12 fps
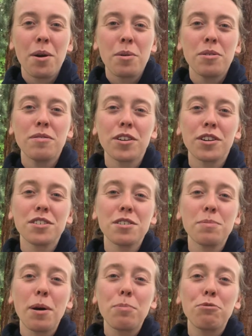We've learned
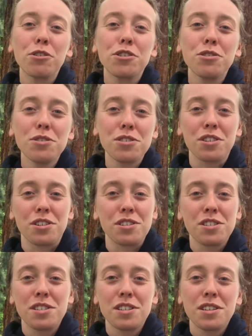about
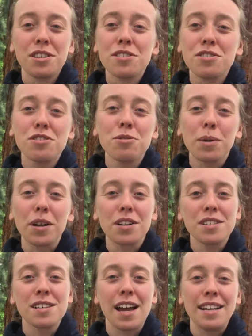producers,
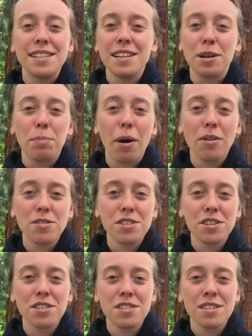consumers, and
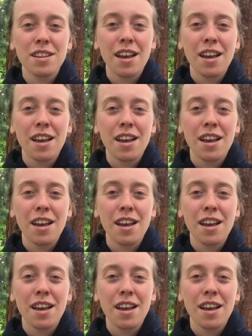decomposers,